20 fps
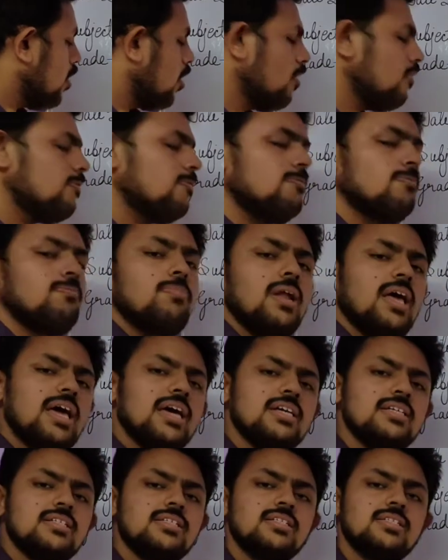of
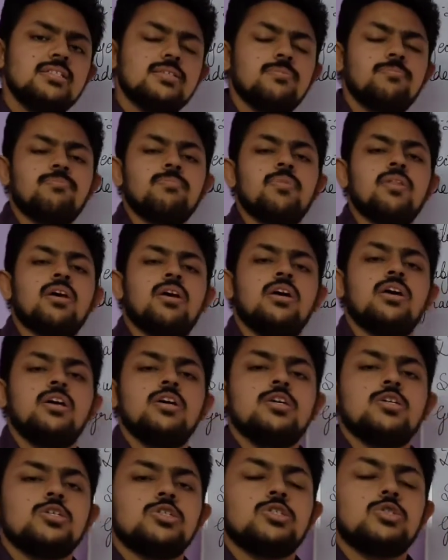place.
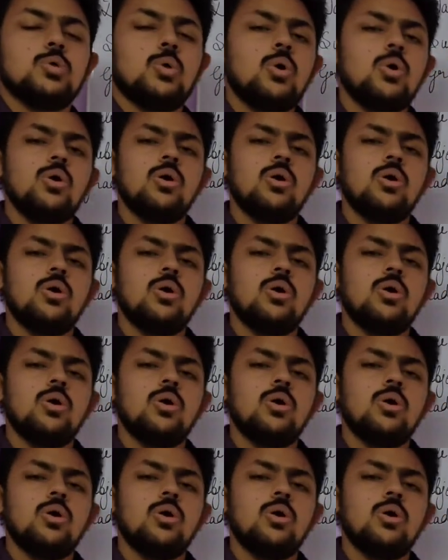So